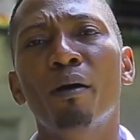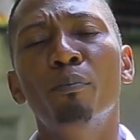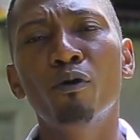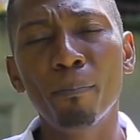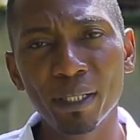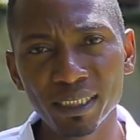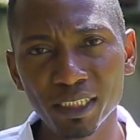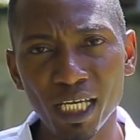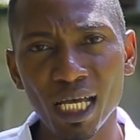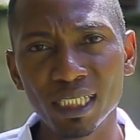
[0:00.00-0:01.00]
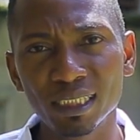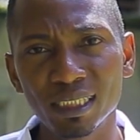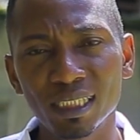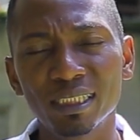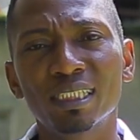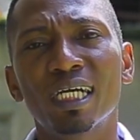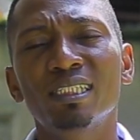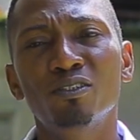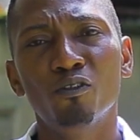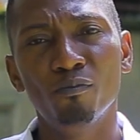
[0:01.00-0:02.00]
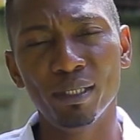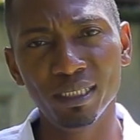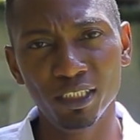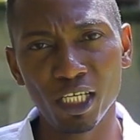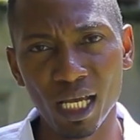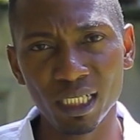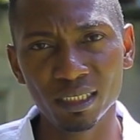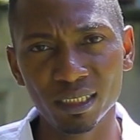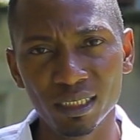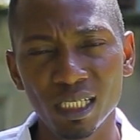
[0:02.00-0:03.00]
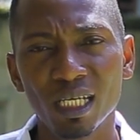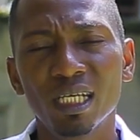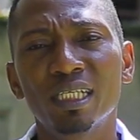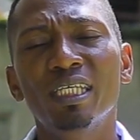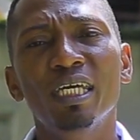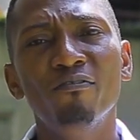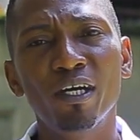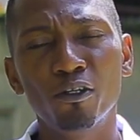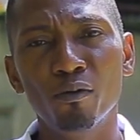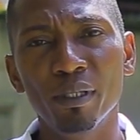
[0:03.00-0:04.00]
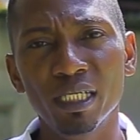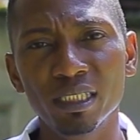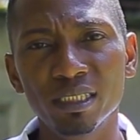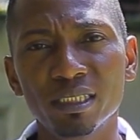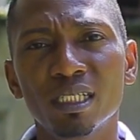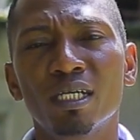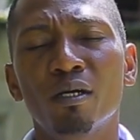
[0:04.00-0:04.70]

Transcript: poor pastures, scarcity of pastures, the environment.